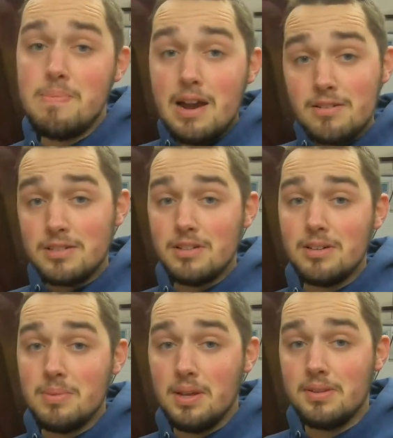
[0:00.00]
power steering
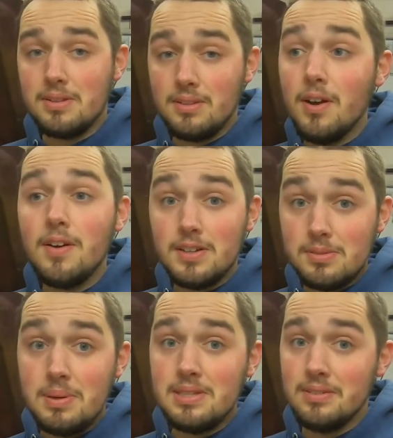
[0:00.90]
belts are
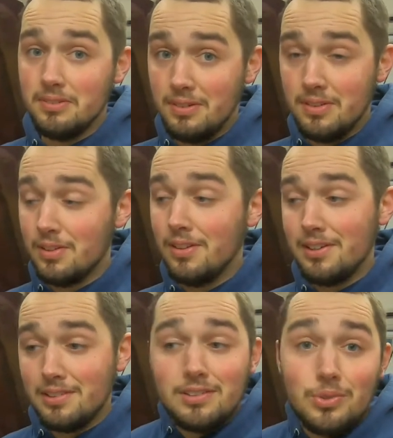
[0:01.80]
expensive. They're
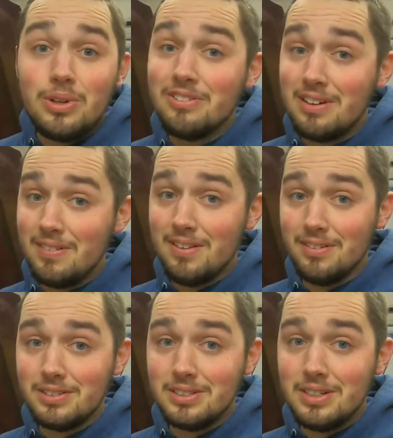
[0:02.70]
like
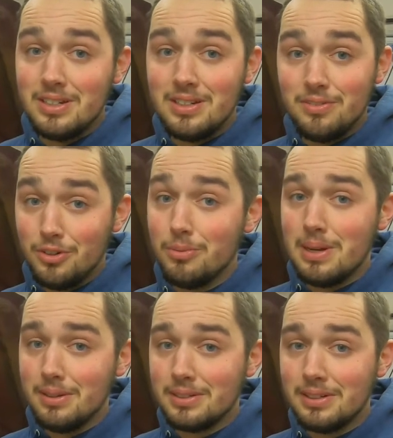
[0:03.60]
$25 for a
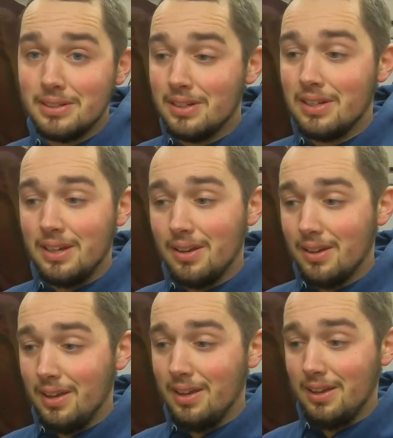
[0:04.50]
belt.
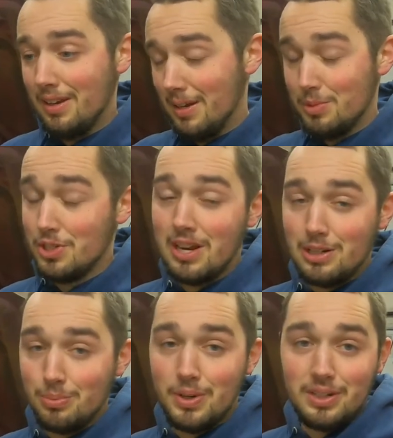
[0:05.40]
And I'm just gonna
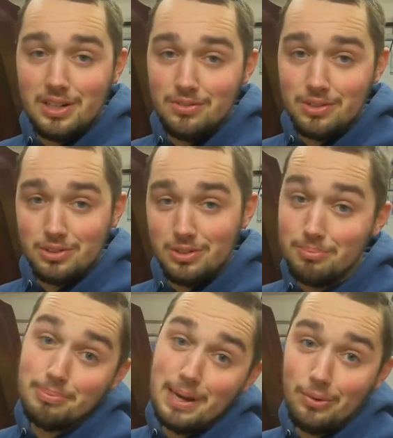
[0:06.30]
have to break down eventually
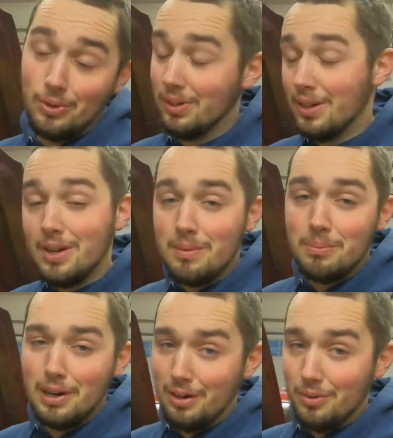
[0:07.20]
and buy one.
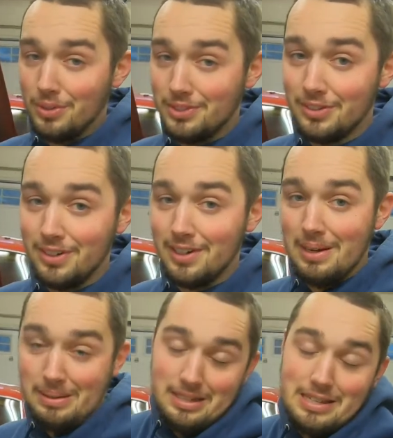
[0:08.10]
But I don't want to right
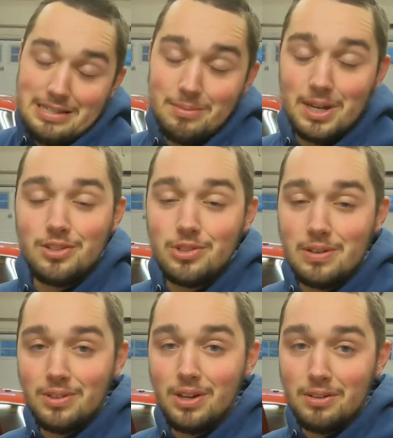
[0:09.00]
now because I'm not gonna drive
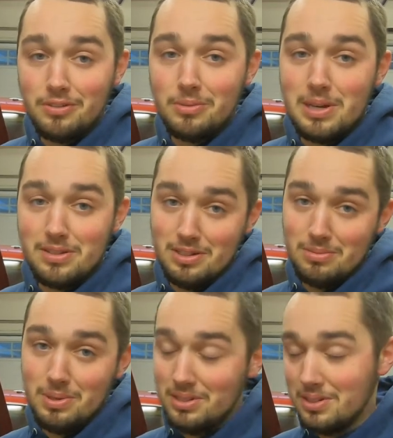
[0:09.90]
the car for about 6
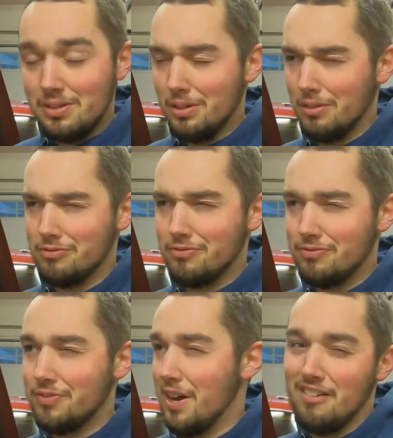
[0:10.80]
months, or
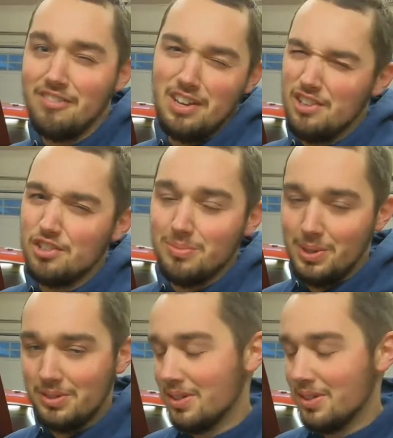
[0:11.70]
5-ish months.